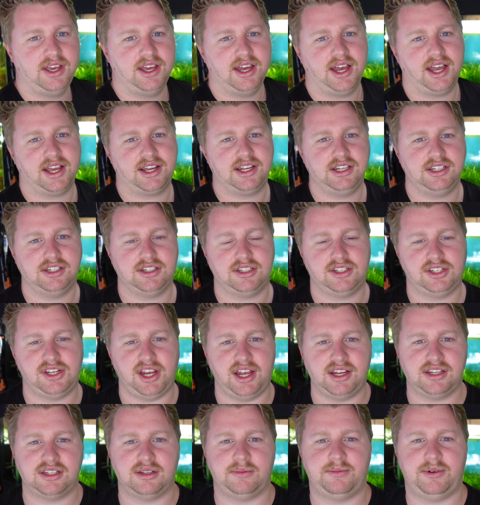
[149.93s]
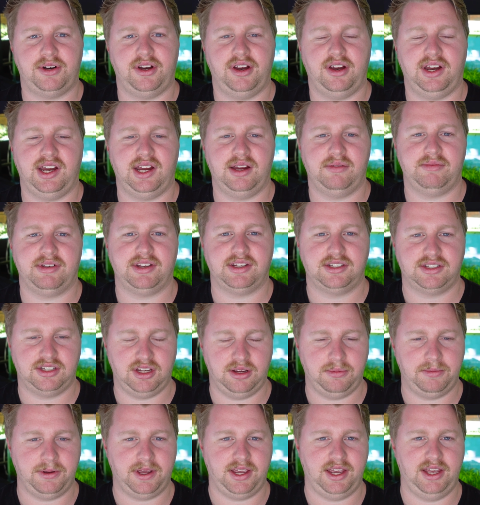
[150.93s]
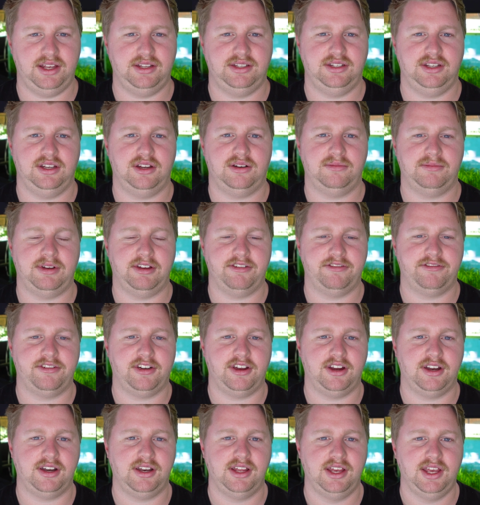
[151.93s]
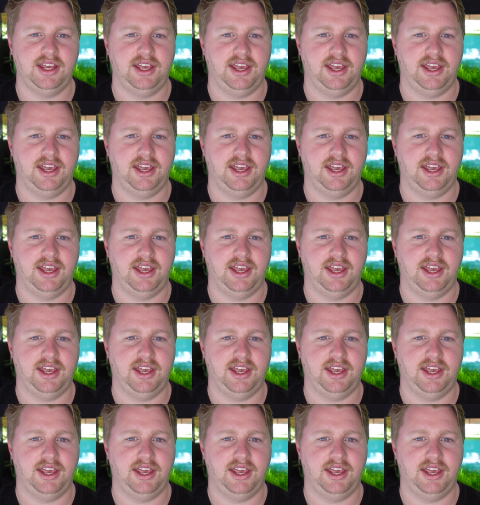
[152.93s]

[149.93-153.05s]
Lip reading: I can just change the programming super easy on my phone,